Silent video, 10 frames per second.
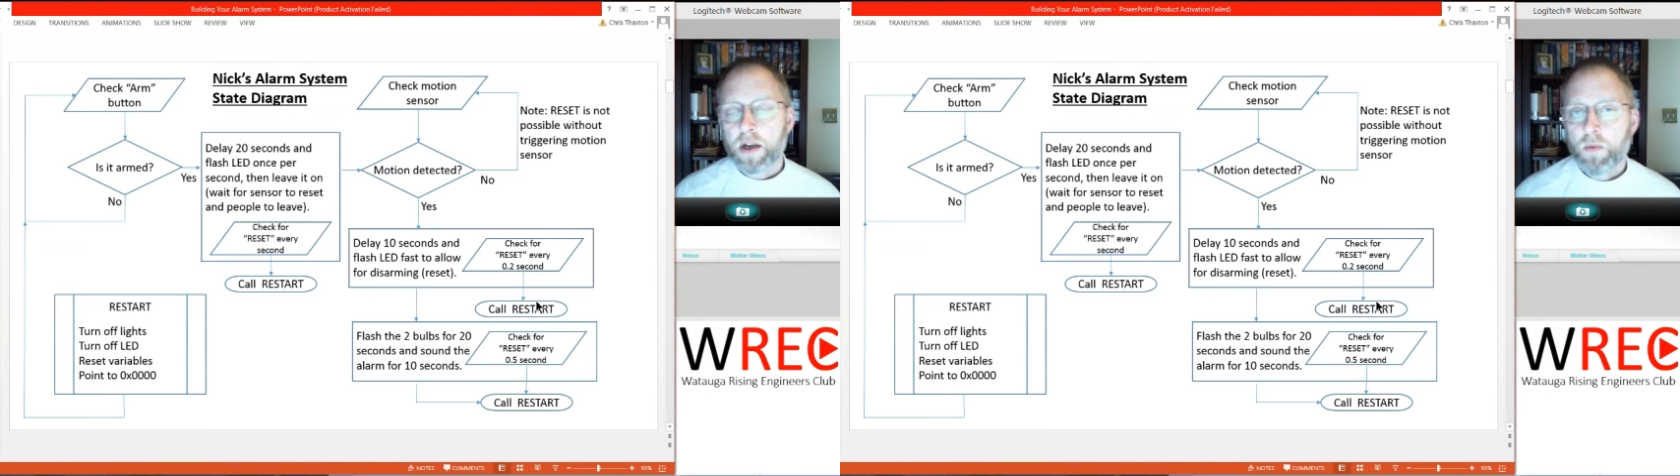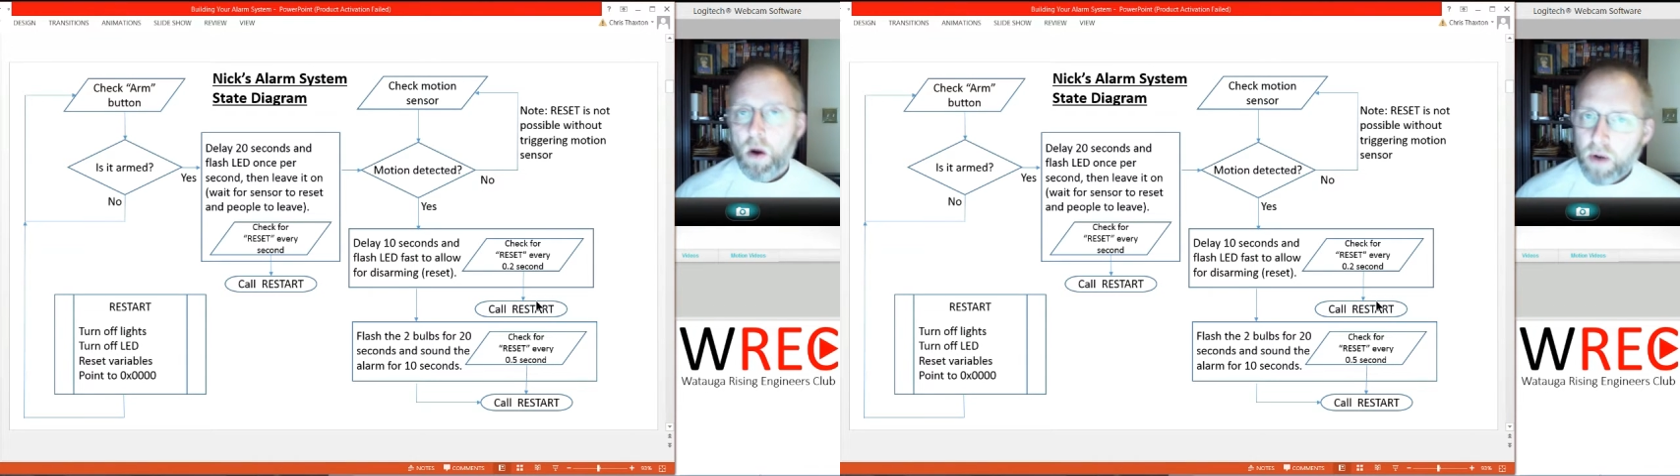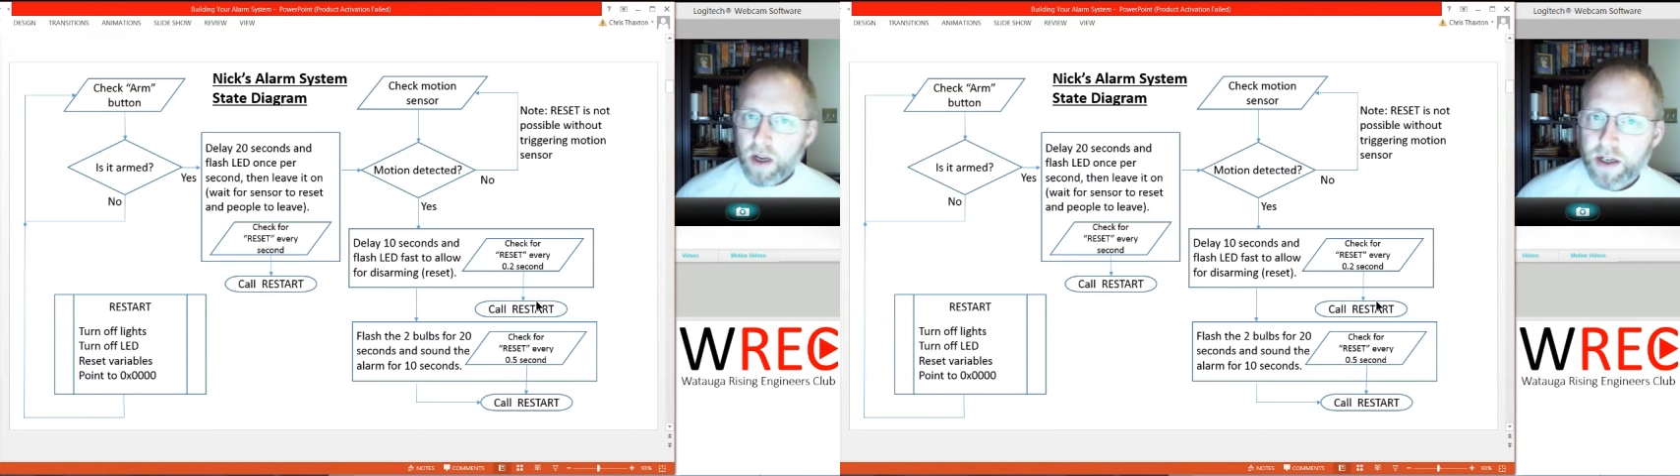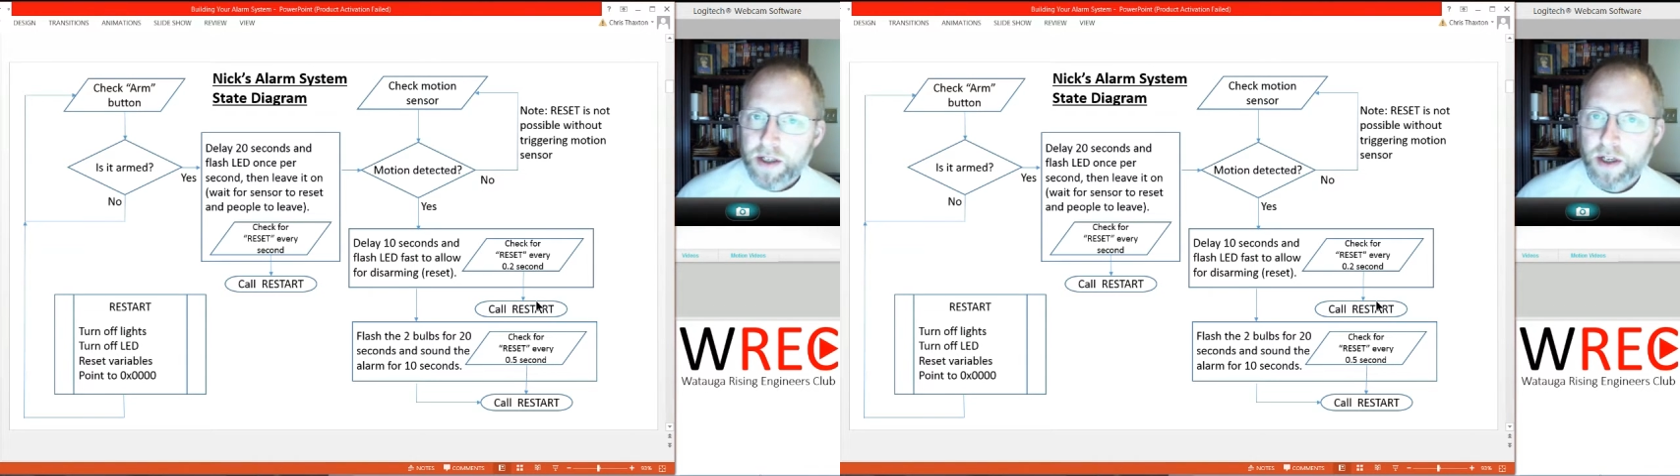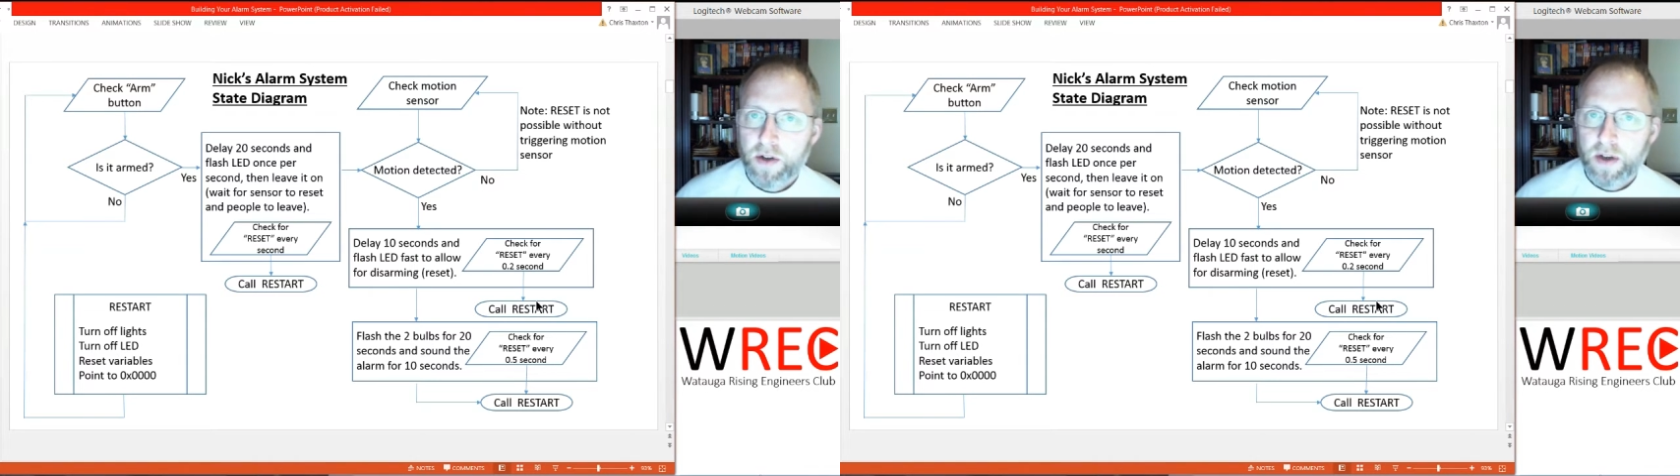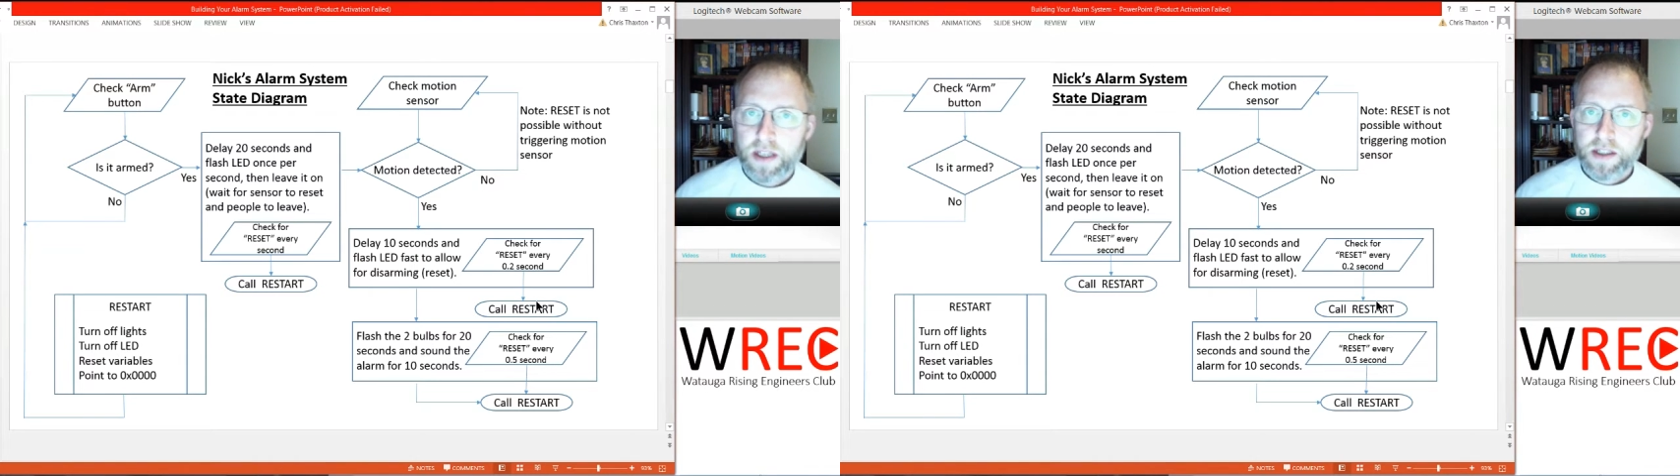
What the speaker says: and what we're going to do is